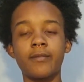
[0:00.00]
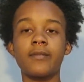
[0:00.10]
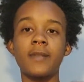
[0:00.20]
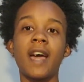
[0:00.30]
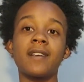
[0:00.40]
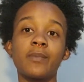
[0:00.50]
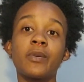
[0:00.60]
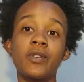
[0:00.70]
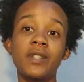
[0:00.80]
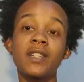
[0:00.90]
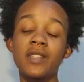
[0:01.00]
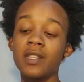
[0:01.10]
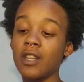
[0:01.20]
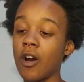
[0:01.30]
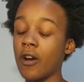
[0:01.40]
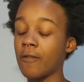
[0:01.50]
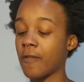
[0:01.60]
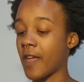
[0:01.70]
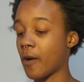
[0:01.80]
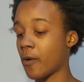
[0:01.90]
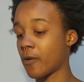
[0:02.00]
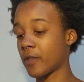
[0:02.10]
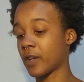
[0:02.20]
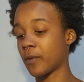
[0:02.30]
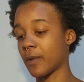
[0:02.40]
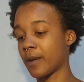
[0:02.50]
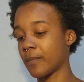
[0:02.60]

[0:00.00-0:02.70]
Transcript: I had to pull decently hard for that whole thing to rip.